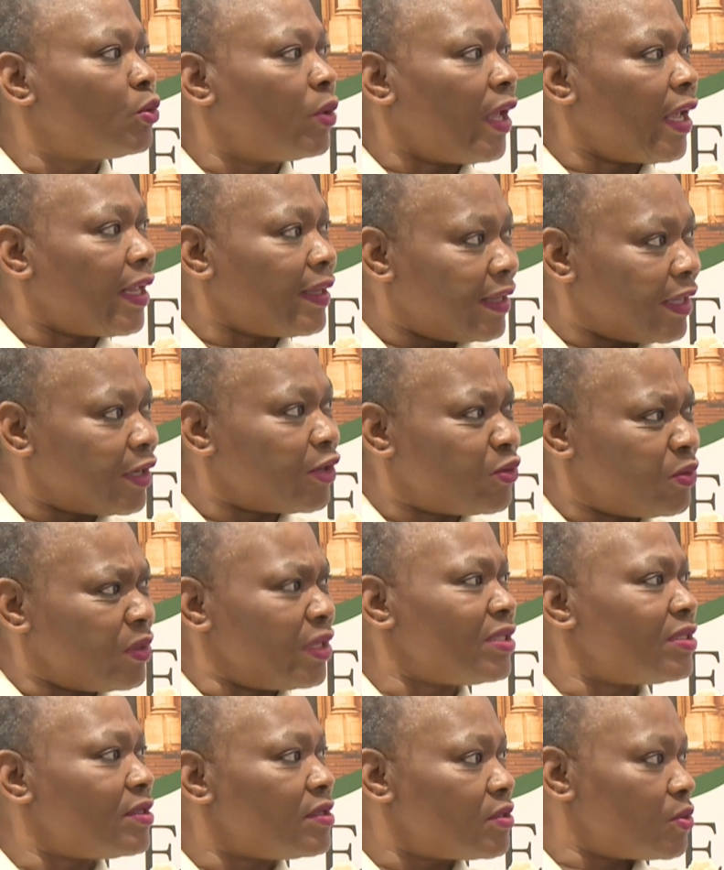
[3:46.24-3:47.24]
And the
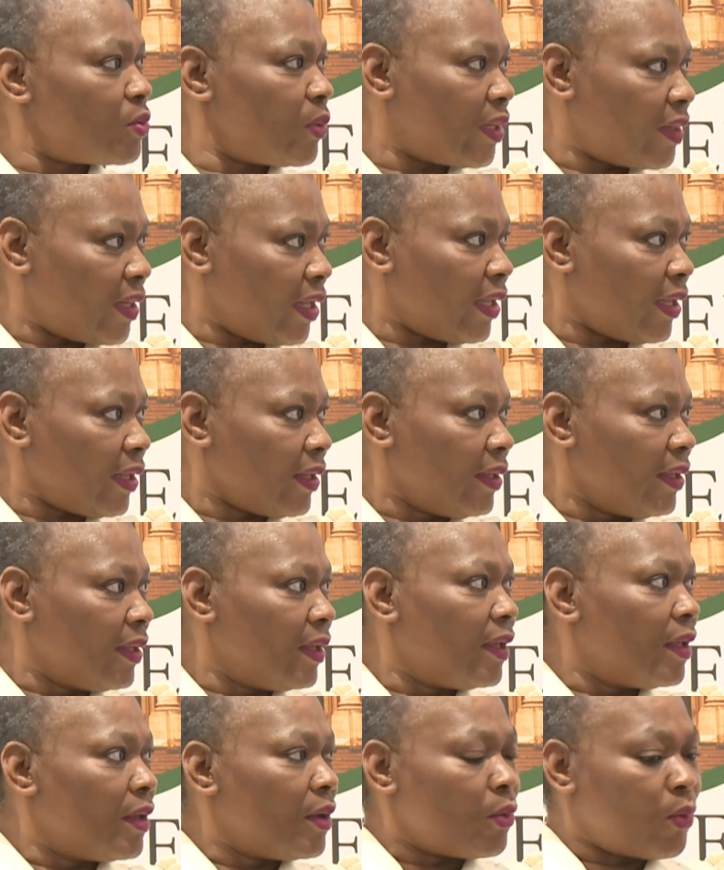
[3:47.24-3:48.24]
regulations were there.
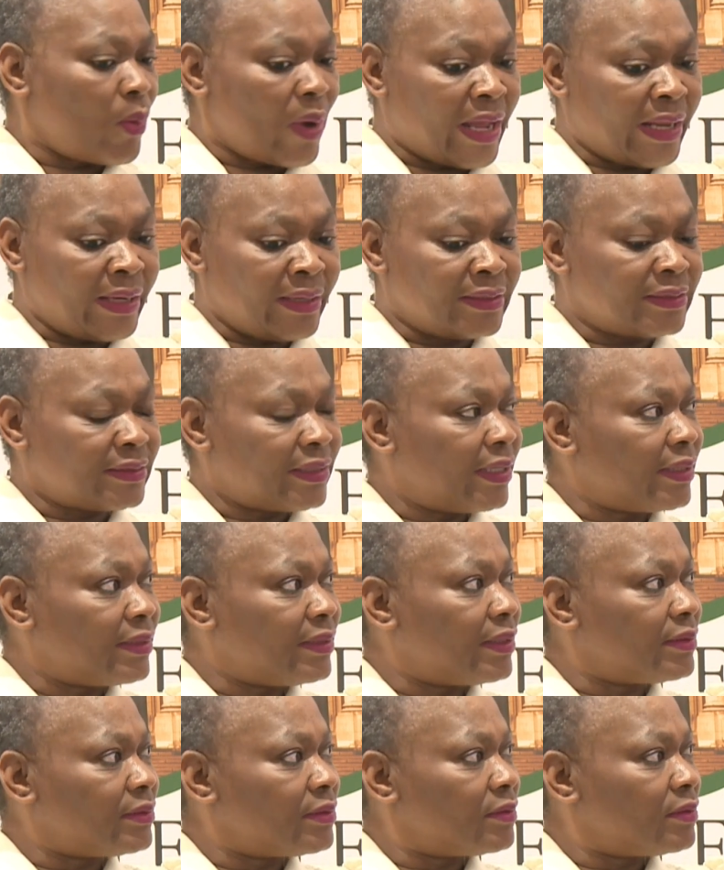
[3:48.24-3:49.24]
One is that
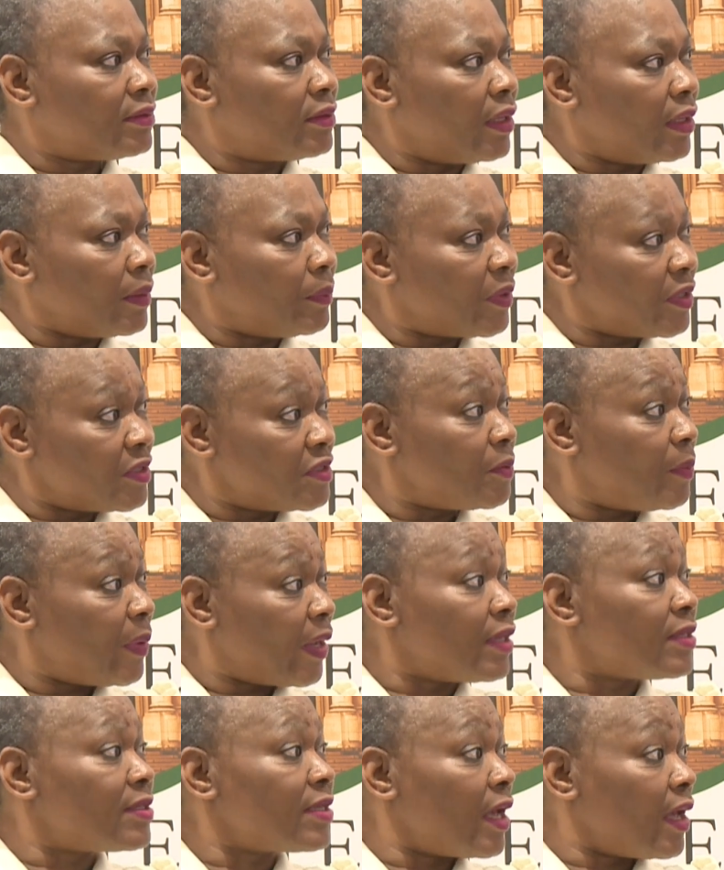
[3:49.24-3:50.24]
the
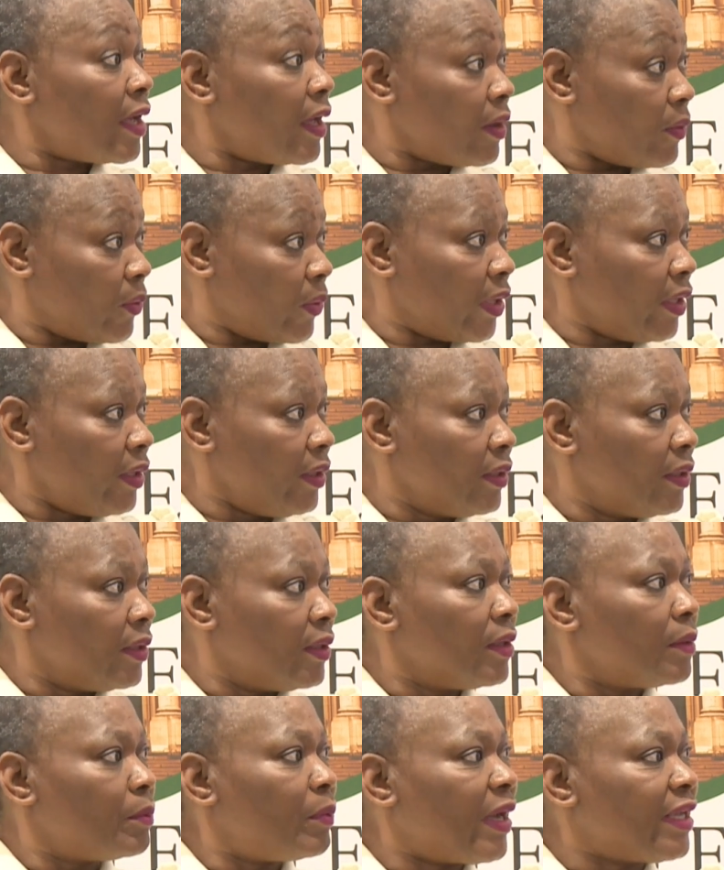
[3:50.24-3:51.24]
principals are aware,
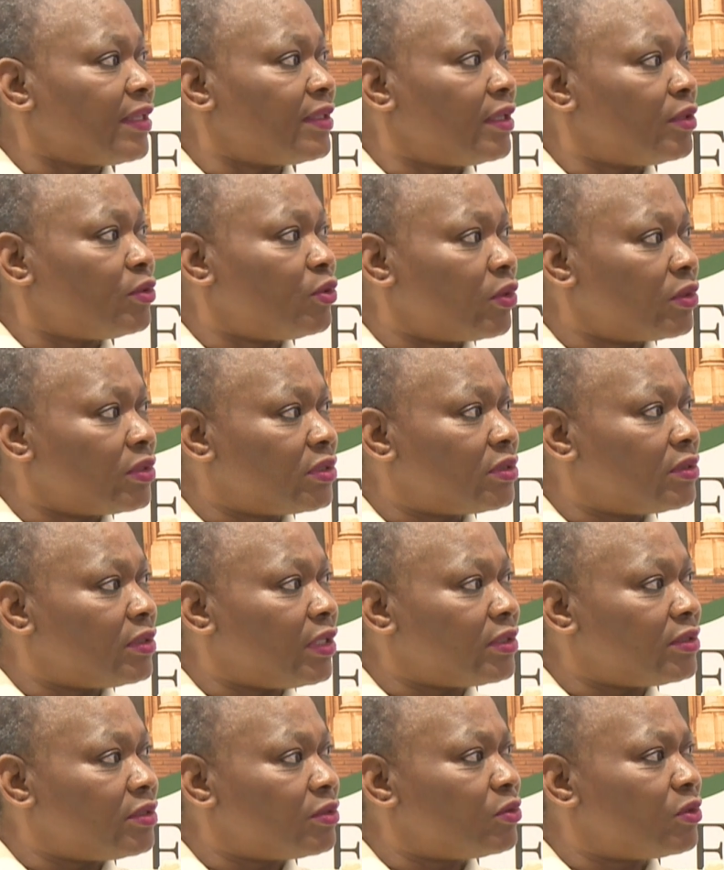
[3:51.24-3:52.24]
but they
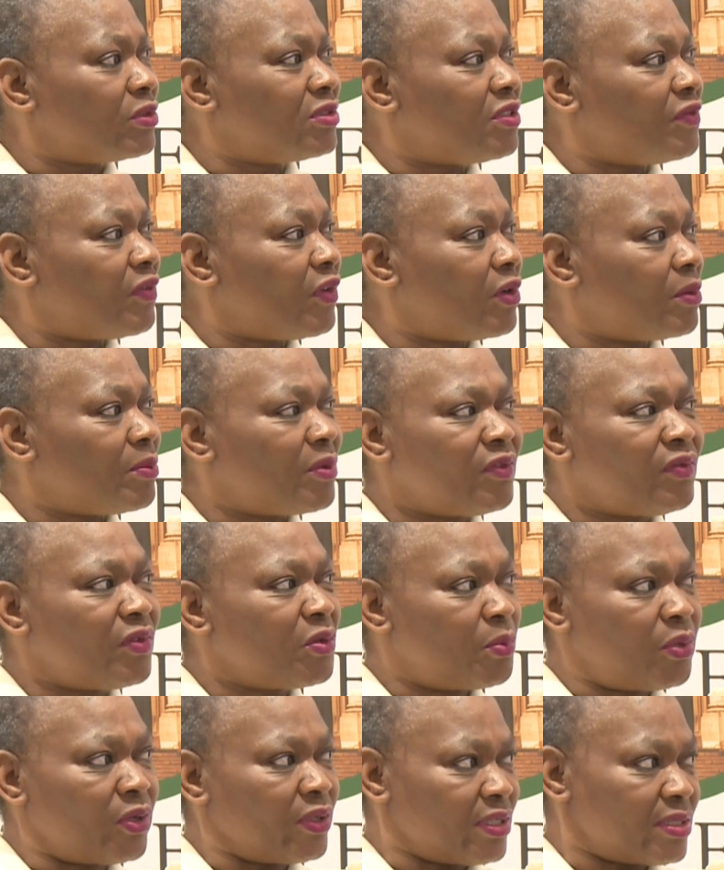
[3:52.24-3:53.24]
did not develop
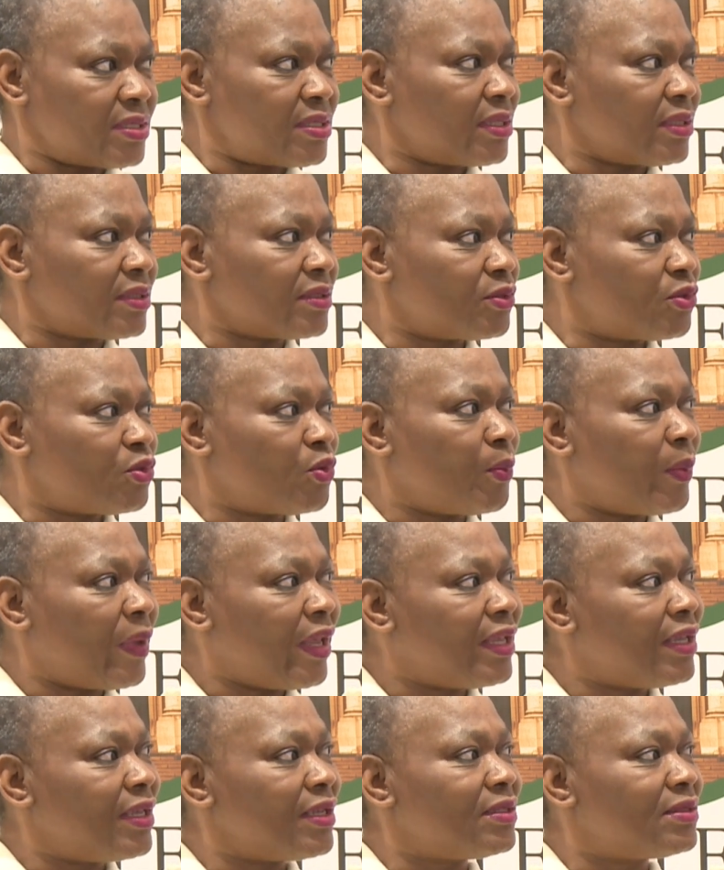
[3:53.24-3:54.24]
even policies to
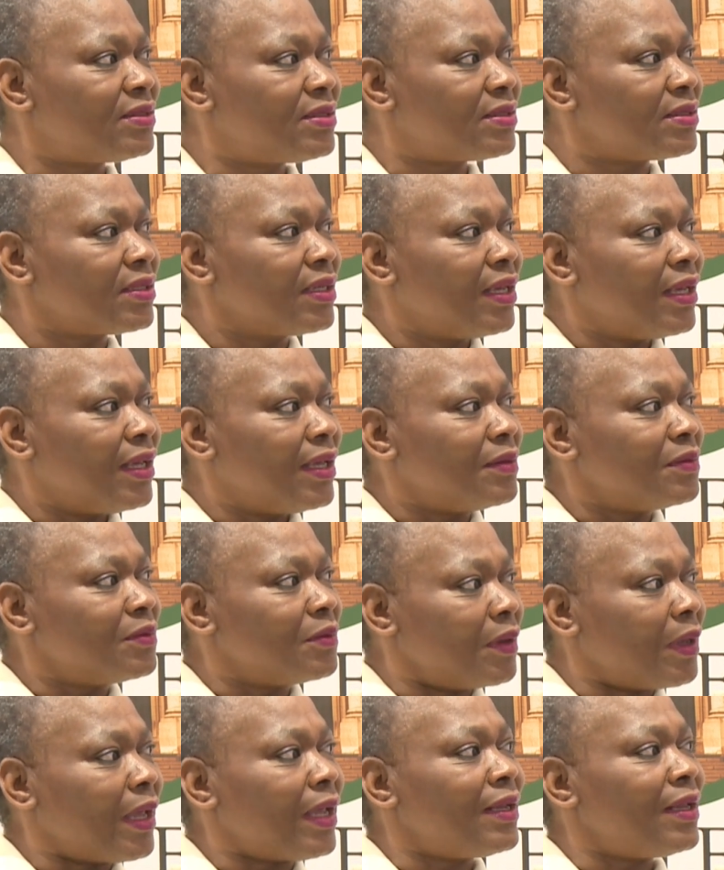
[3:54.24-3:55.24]
make it
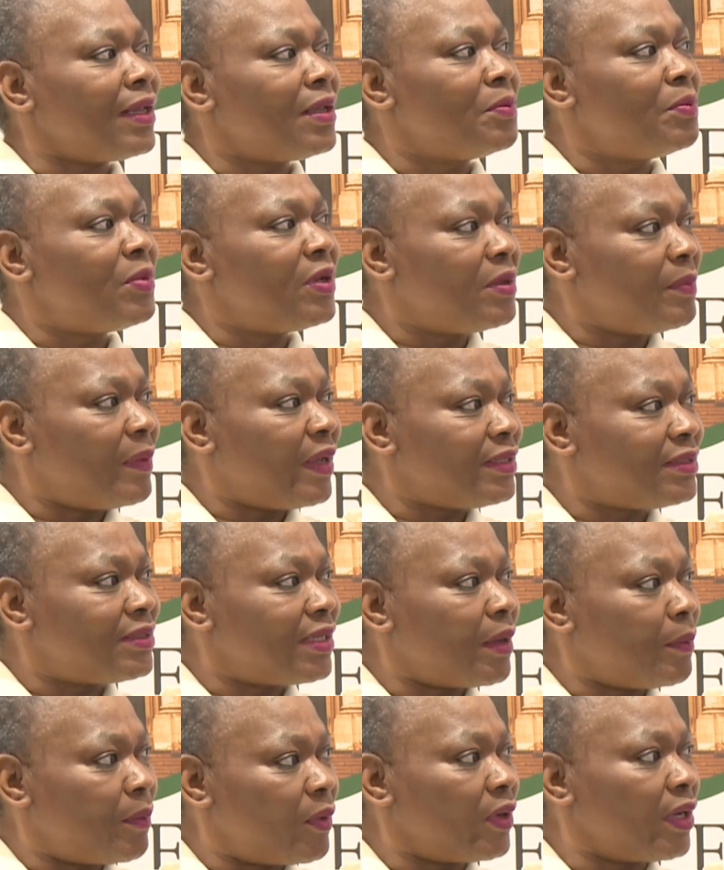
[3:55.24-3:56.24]
an
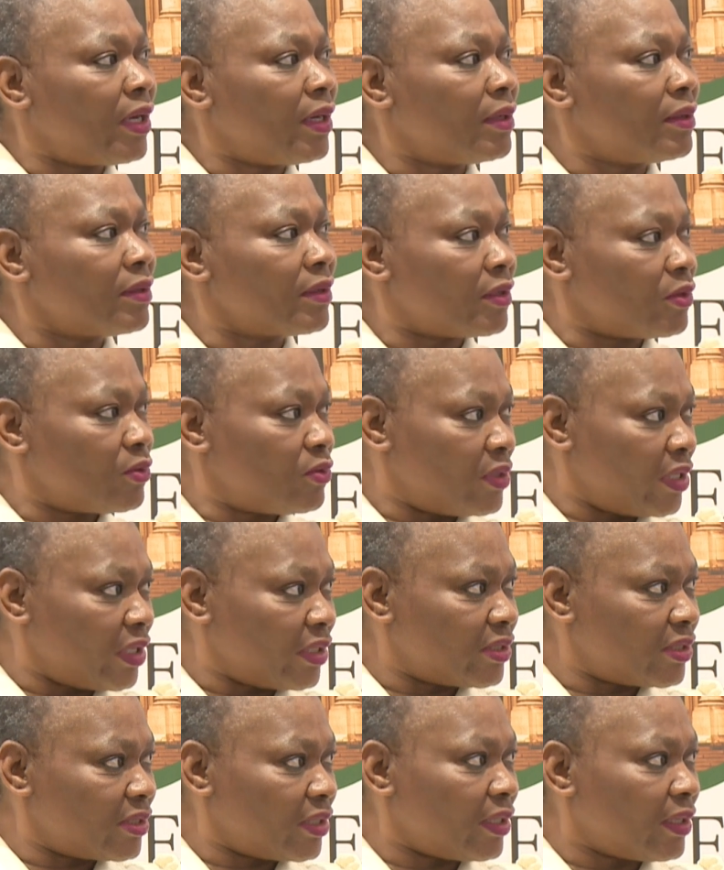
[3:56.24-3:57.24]
implementable
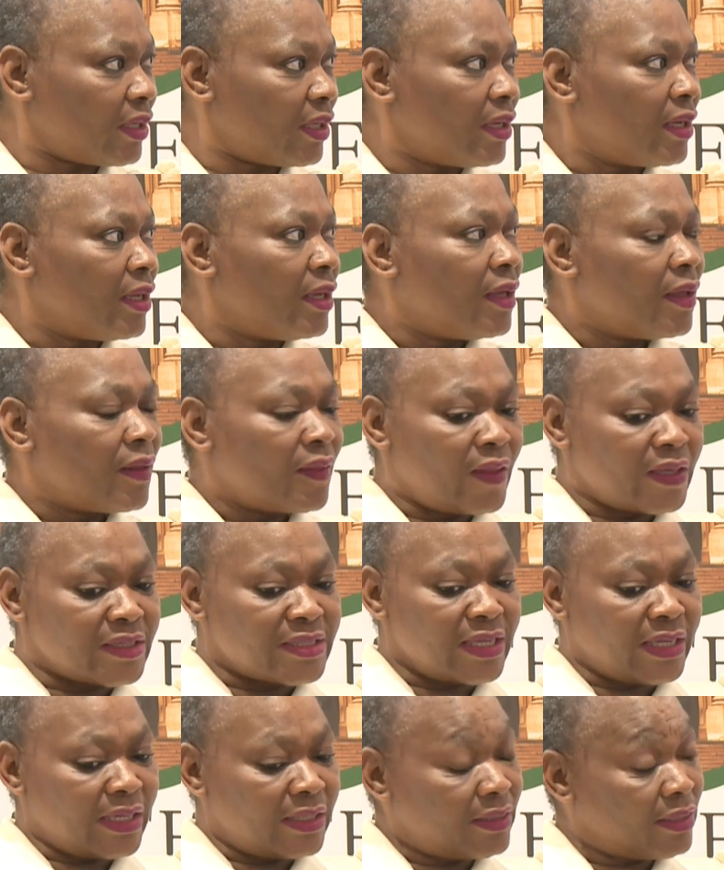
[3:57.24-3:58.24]
regulation. The
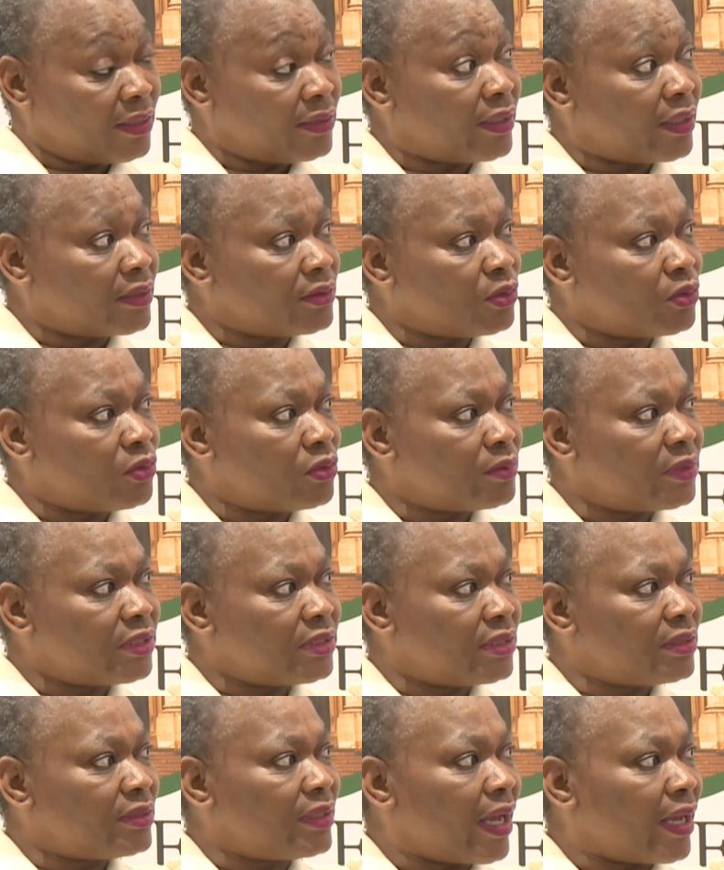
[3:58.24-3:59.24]
second thing that the
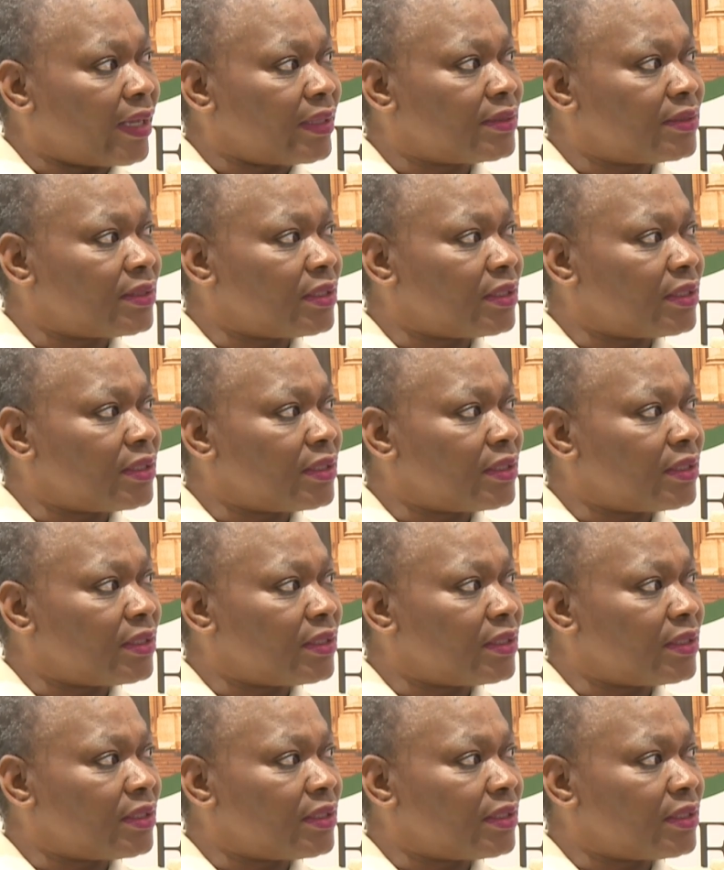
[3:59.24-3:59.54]
committee does